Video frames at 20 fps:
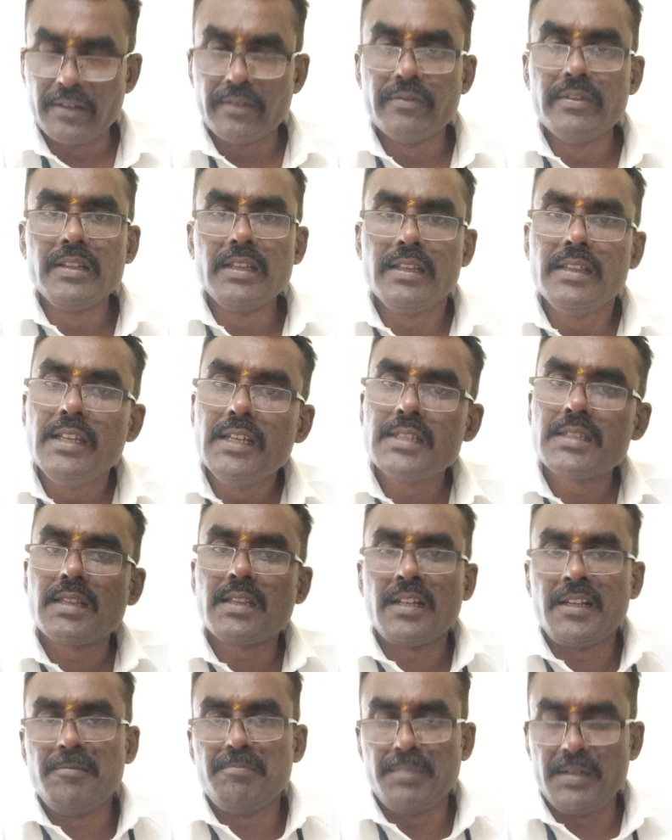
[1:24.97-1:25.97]
with these
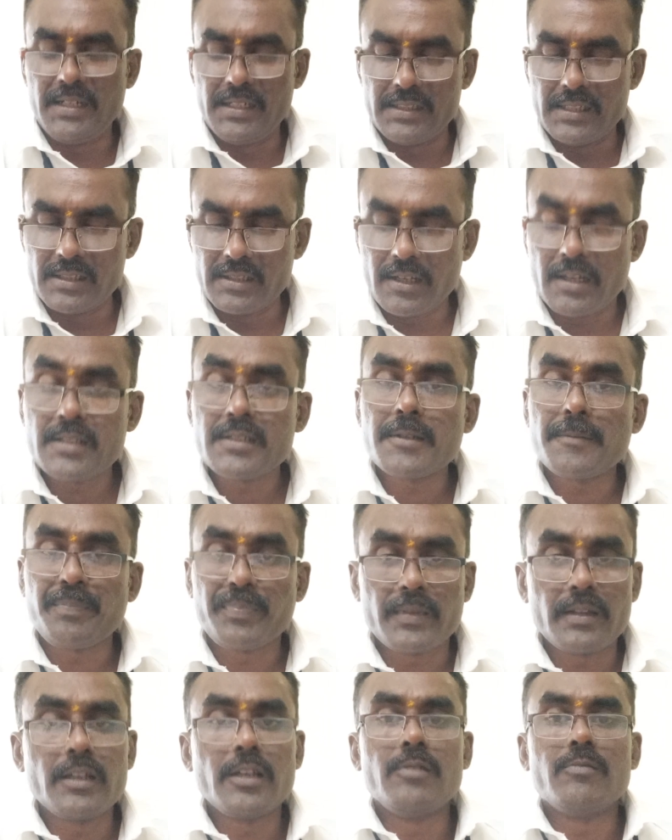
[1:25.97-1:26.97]
three predecessors,
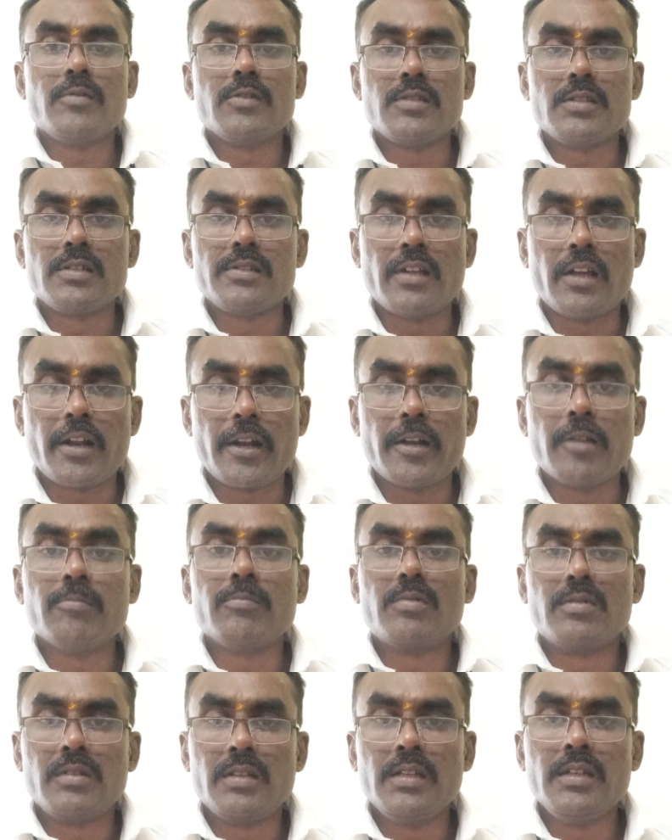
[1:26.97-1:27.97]
Infosys
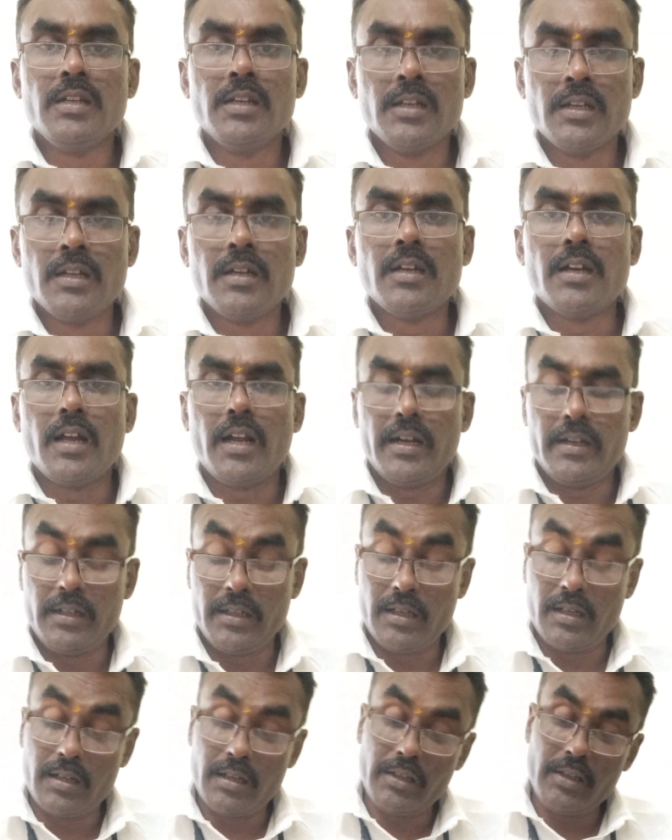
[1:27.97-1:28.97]
Narayanamurthy and
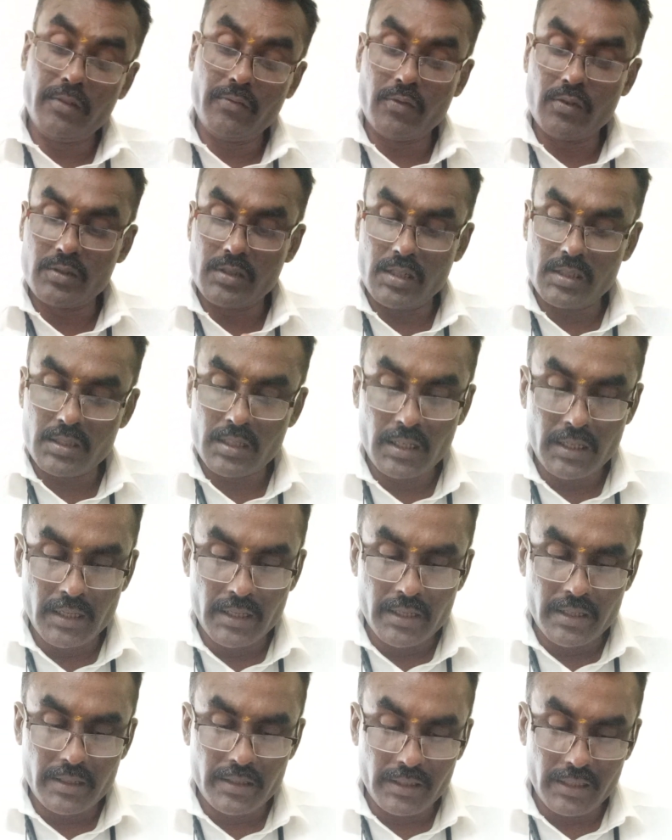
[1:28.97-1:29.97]
Infosys
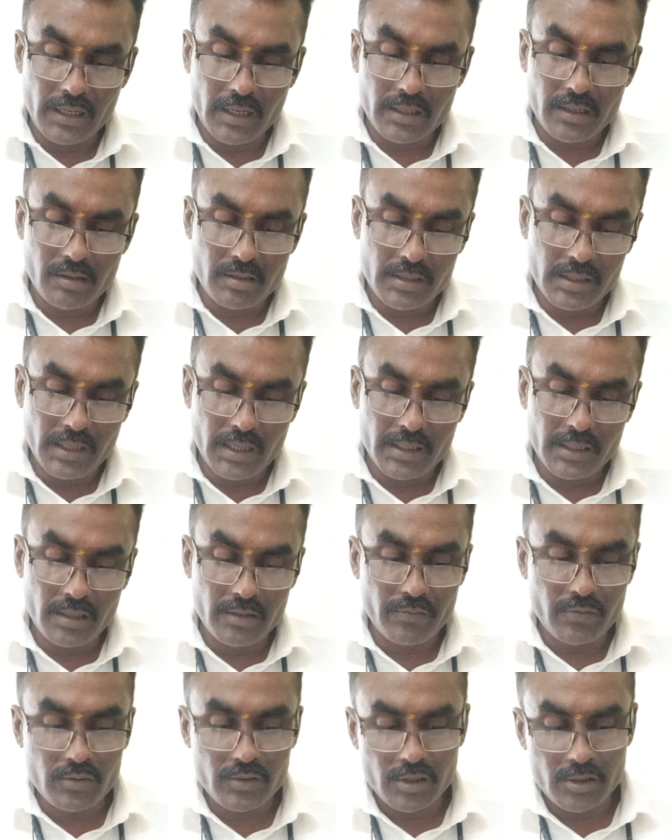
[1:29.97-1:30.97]
Nilagani and
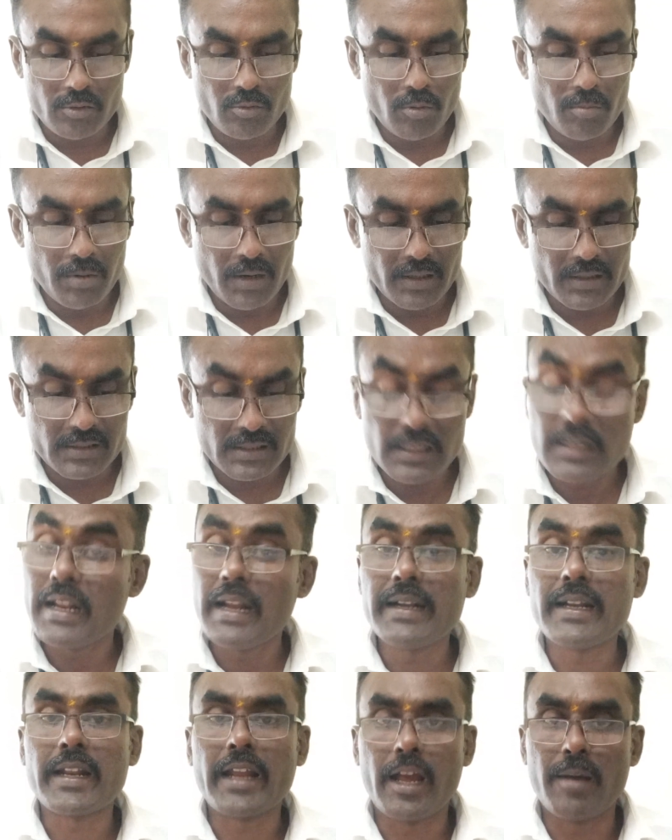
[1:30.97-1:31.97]
Infosys Gopalakrishnan,
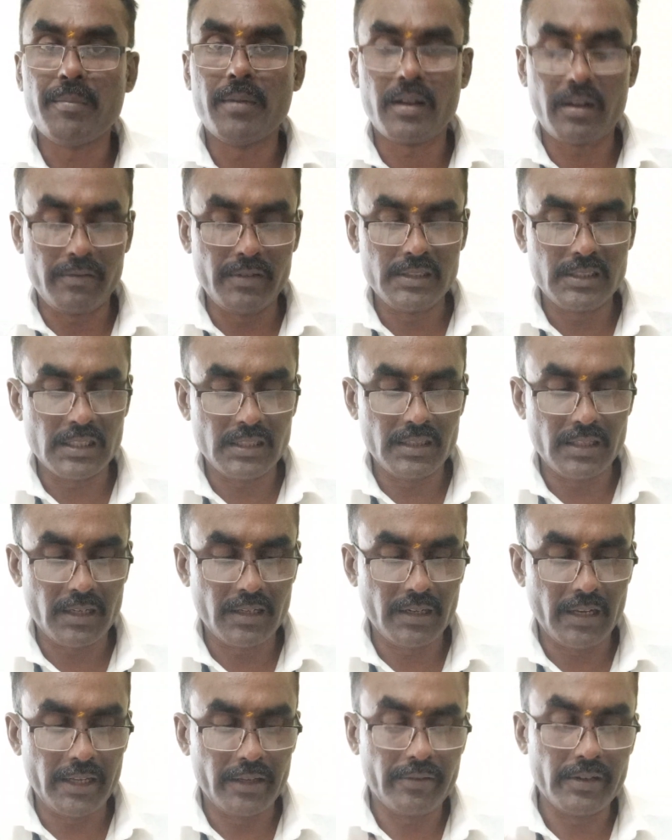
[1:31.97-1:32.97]
later Hema
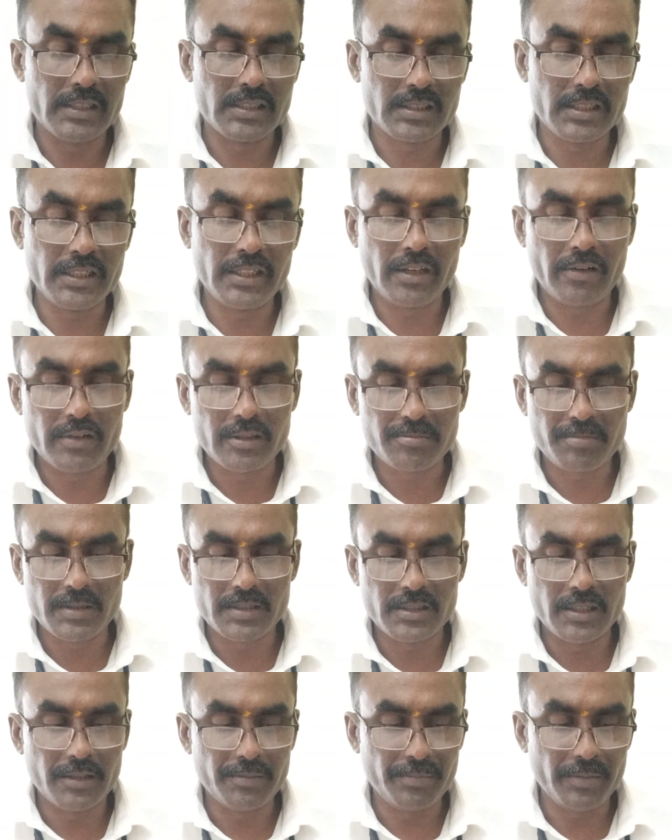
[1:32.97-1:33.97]
Ravichandran, likewise senior vice
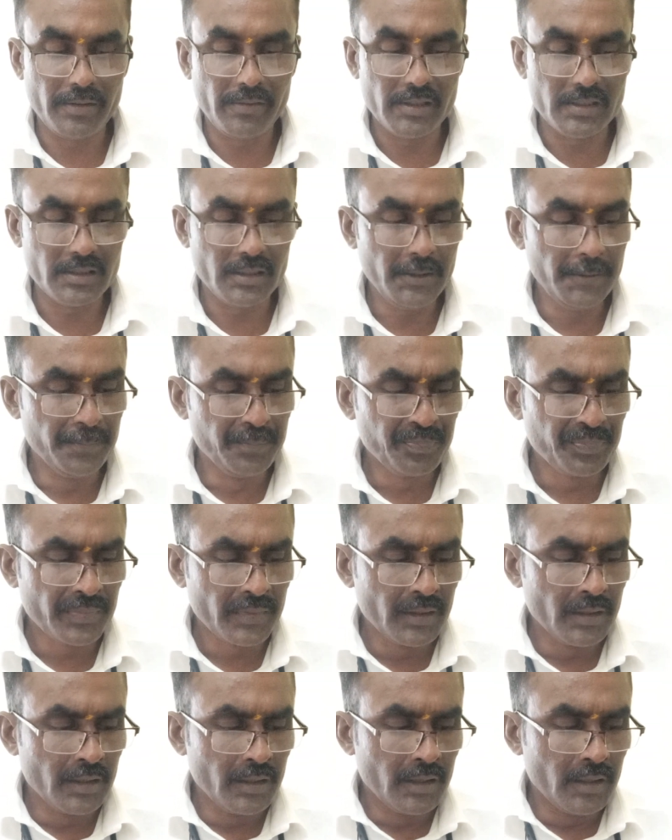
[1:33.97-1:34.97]
president previously.
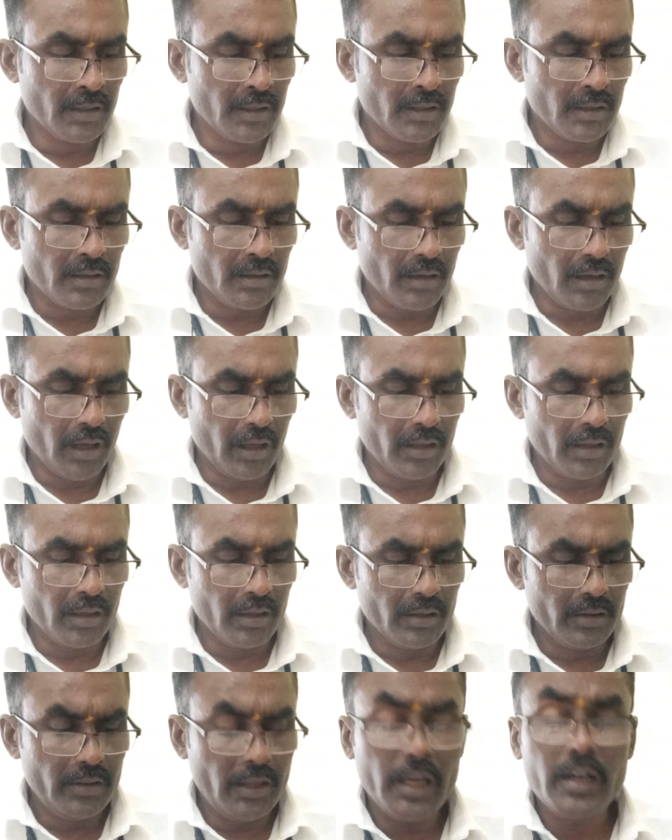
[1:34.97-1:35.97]

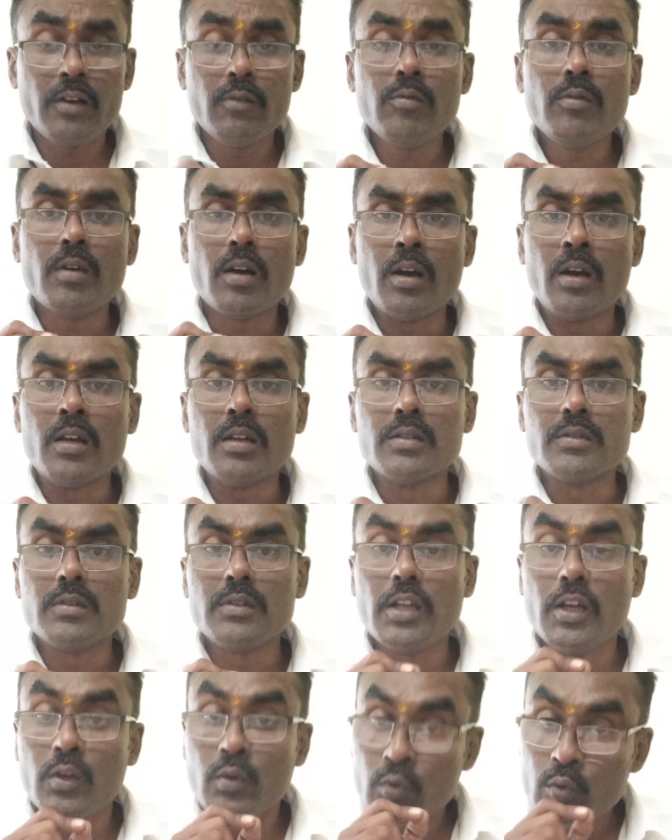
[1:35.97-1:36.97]
They have
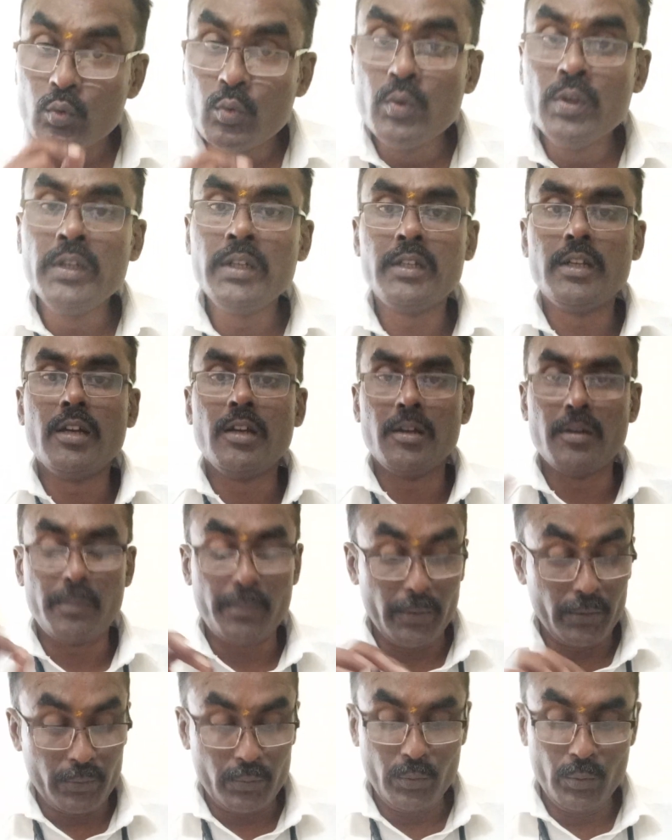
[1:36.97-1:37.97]
their unique,
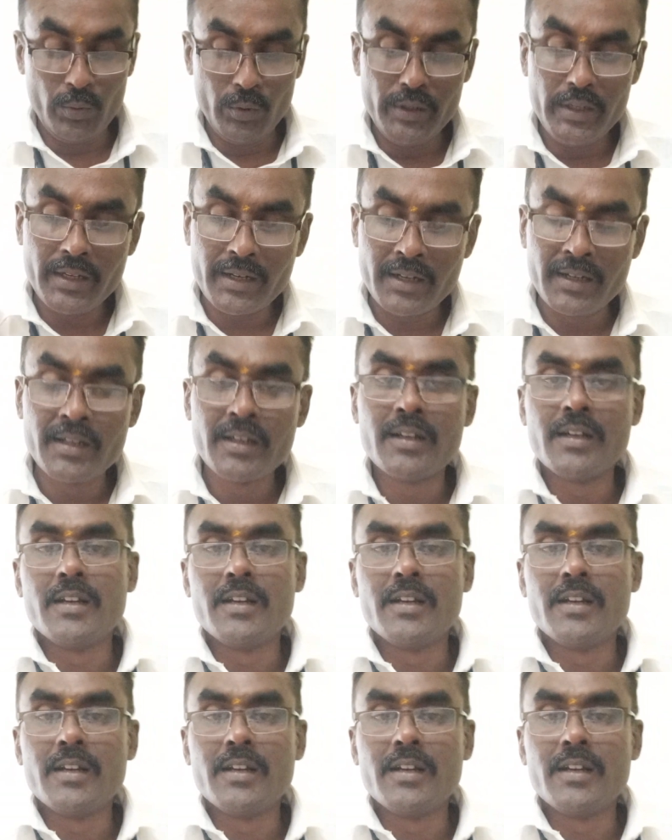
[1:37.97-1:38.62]
peculiar